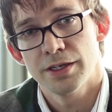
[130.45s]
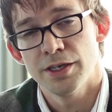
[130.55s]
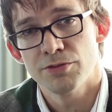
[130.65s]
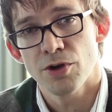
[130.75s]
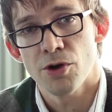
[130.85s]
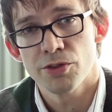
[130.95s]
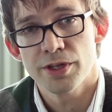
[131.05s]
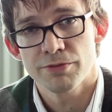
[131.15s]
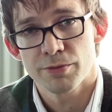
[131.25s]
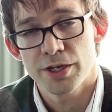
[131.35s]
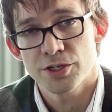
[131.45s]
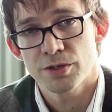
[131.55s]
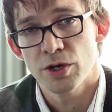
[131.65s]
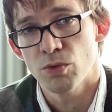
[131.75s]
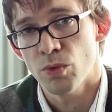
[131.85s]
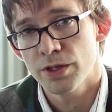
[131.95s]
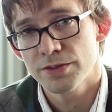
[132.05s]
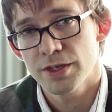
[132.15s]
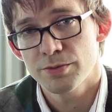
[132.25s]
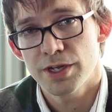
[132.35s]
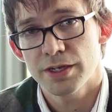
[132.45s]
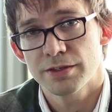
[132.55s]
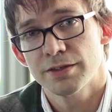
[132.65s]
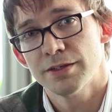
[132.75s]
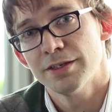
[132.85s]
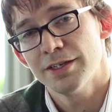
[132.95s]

gives all the information about one subject.